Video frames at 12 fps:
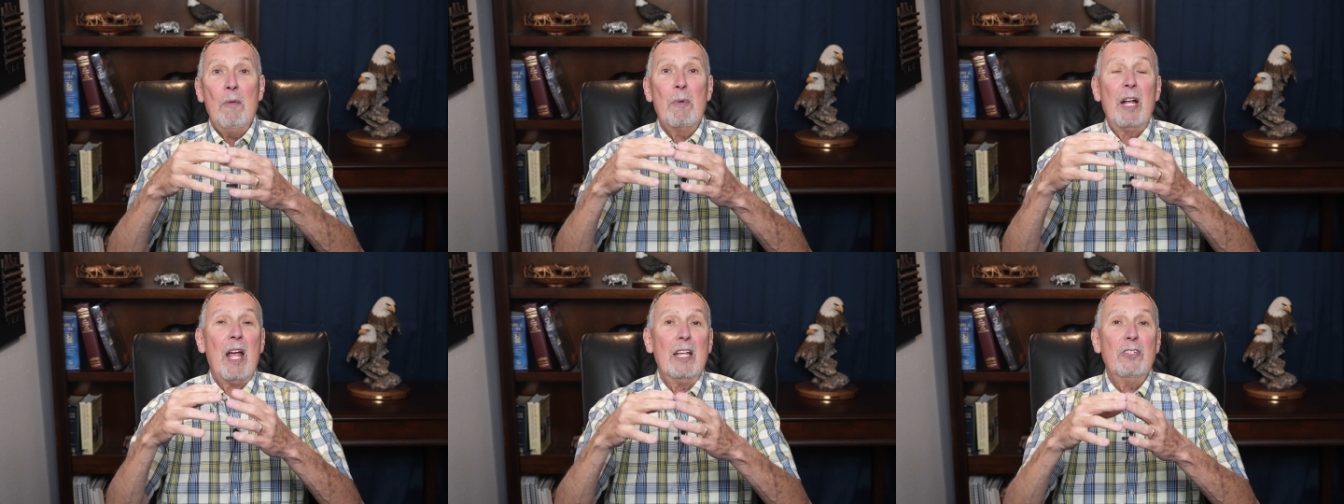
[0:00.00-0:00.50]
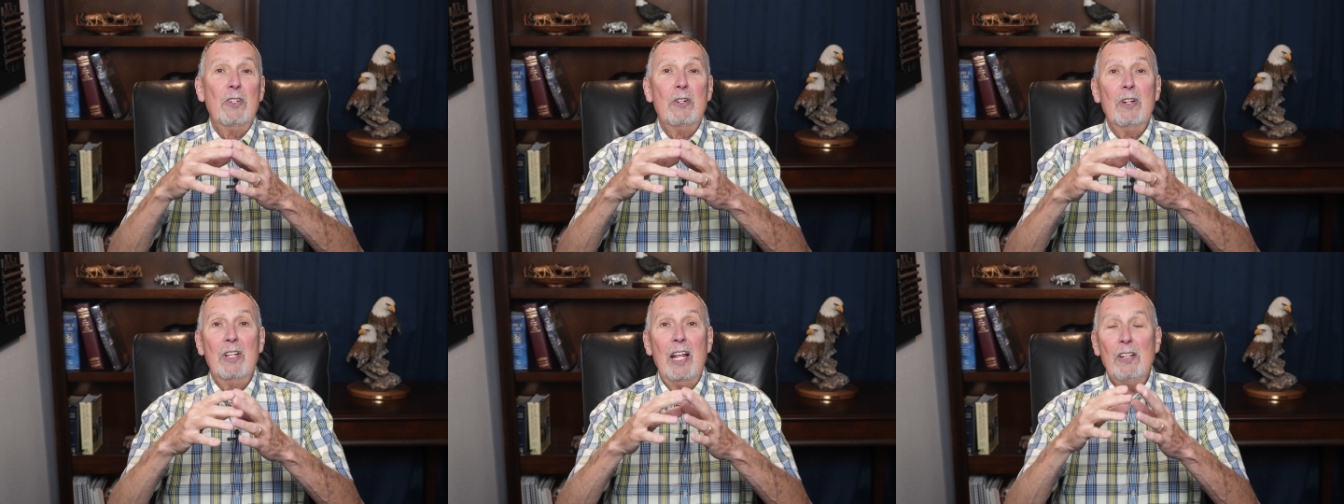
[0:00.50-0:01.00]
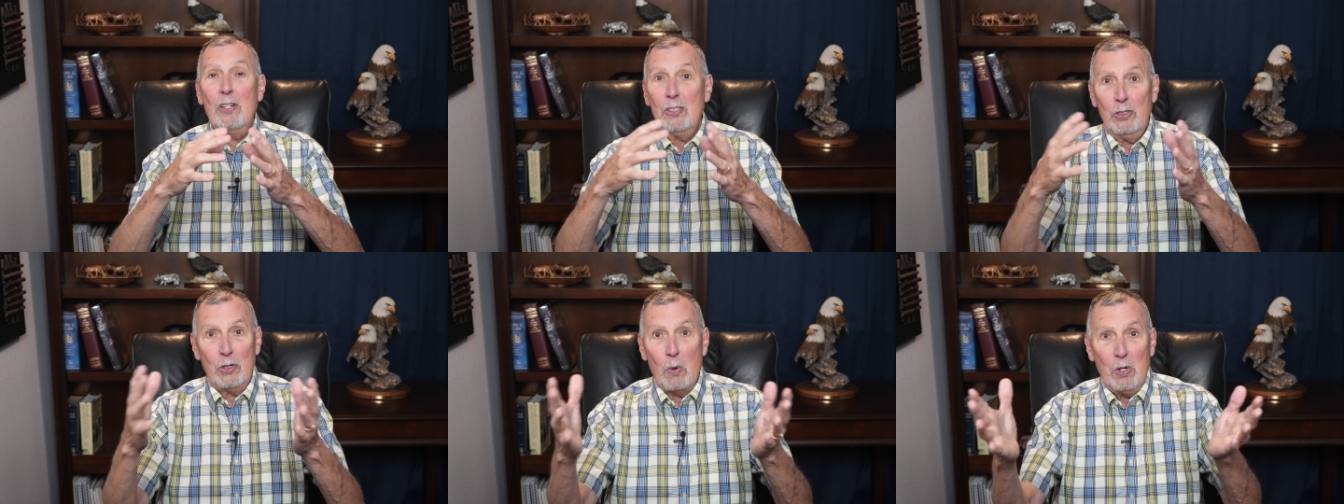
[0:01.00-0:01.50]
because they're, they
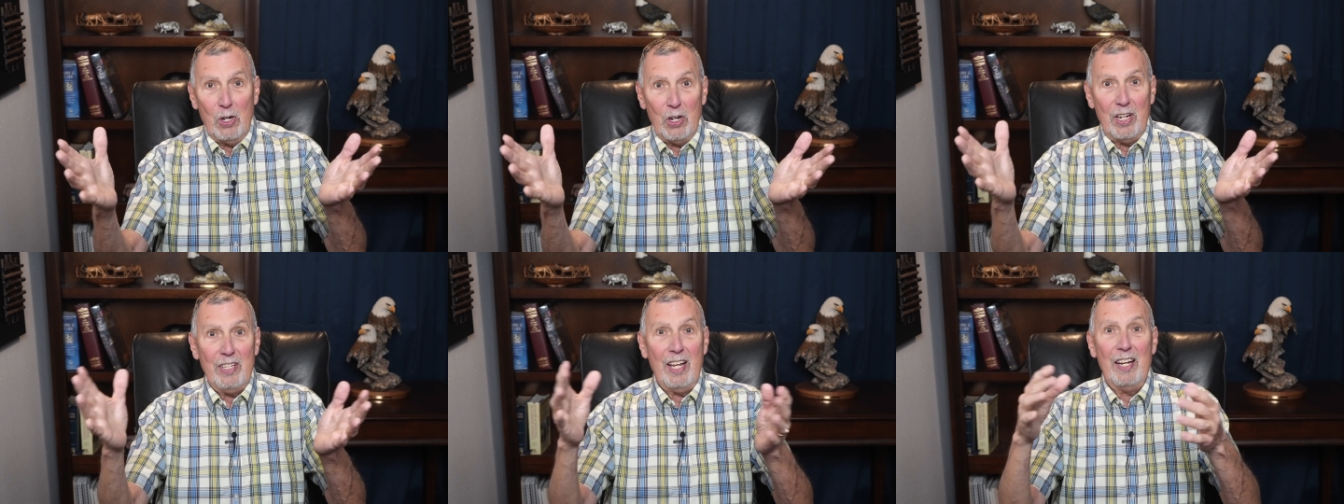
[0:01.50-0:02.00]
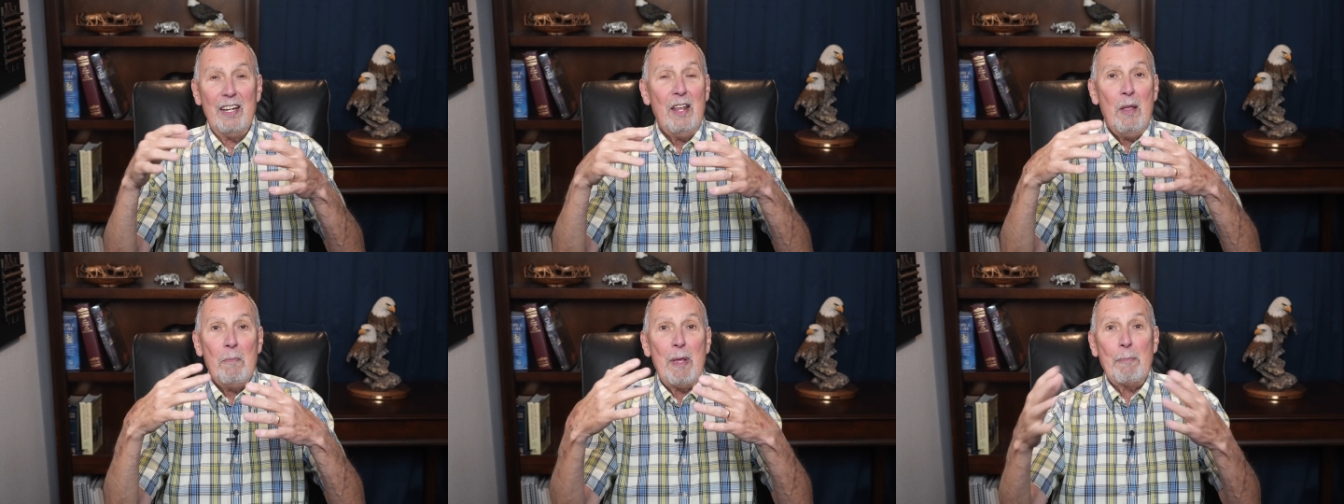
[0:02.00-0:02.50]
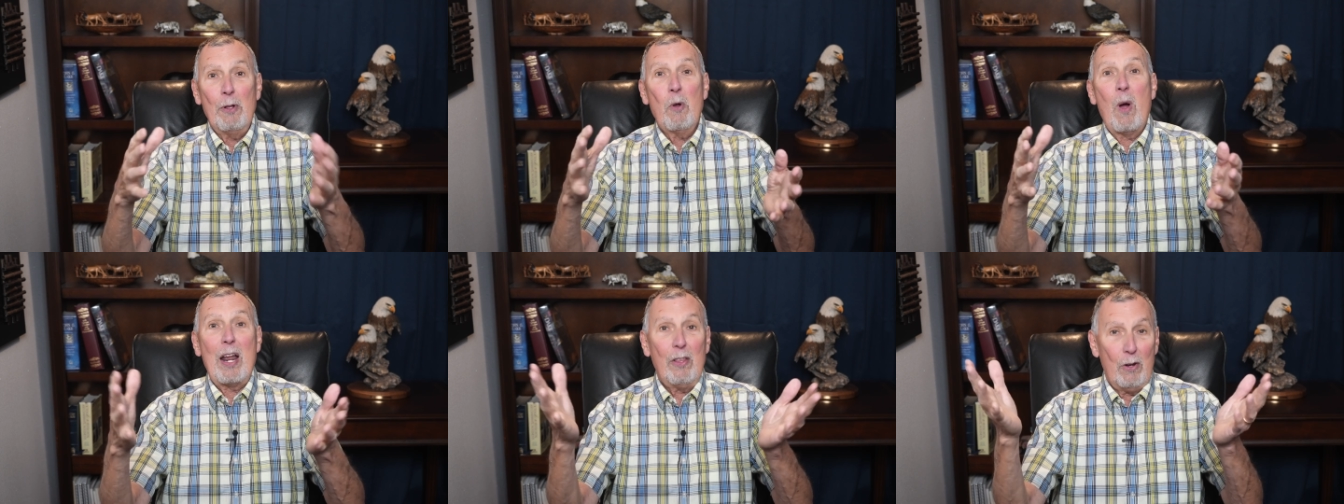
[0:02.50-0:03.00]
look so good that people
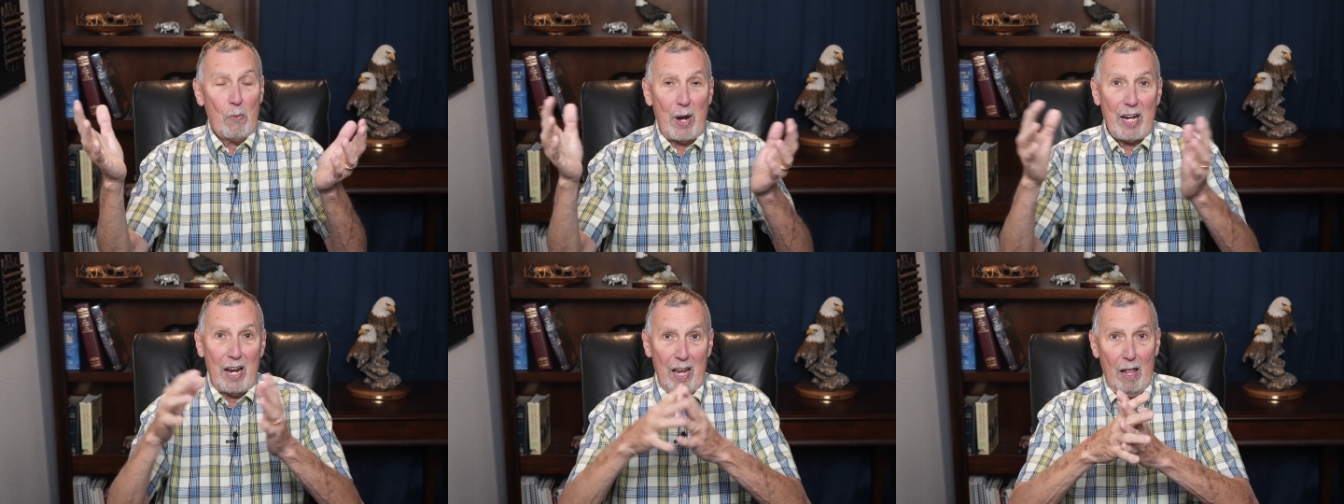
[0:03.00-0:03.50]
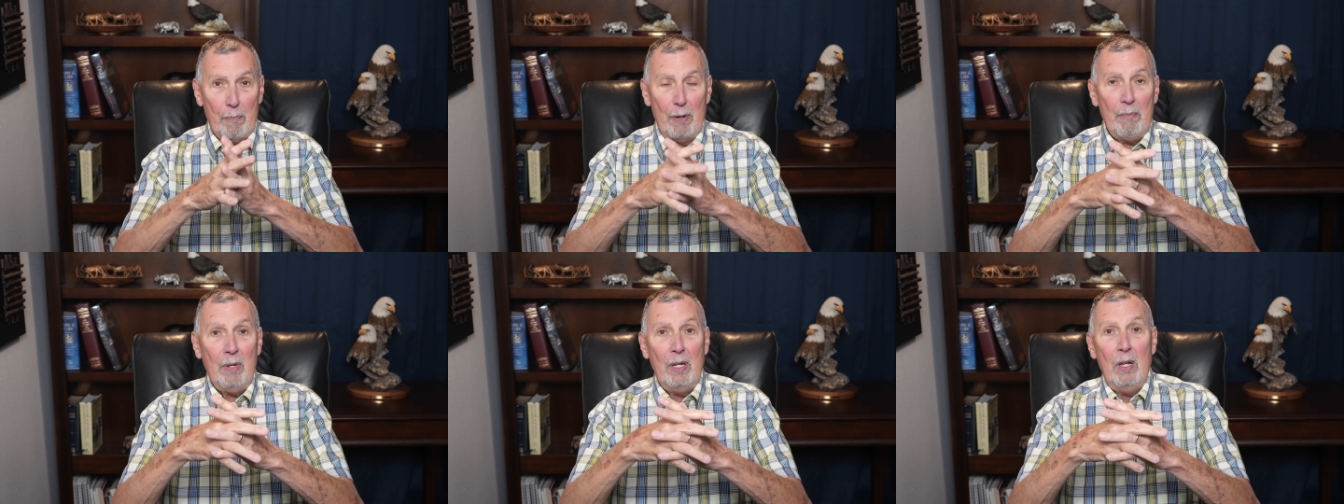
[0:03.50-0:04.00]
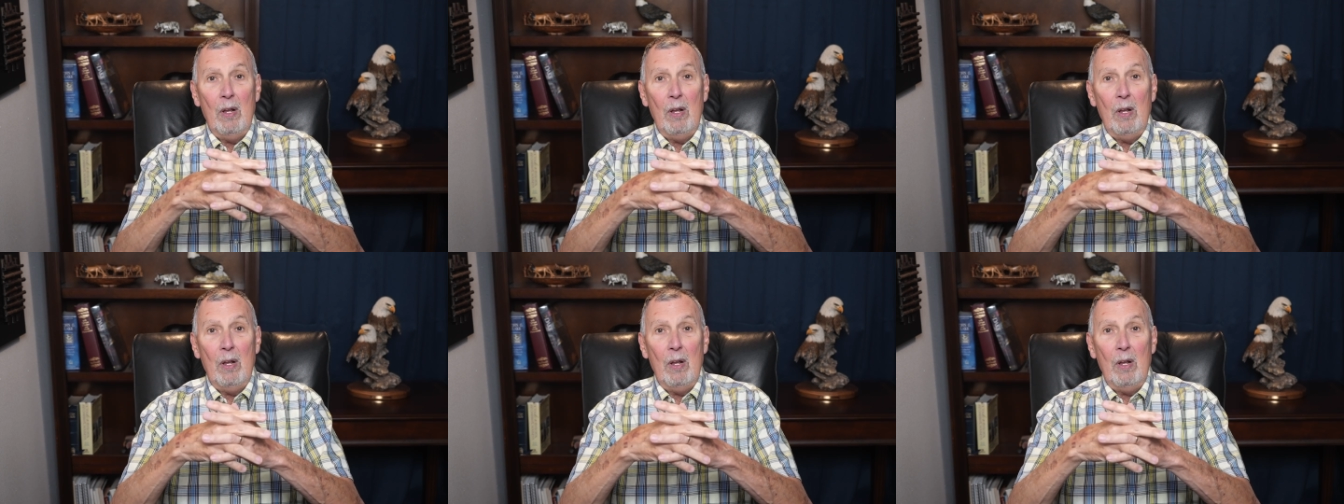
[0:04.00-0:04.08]
go out of their way to help them.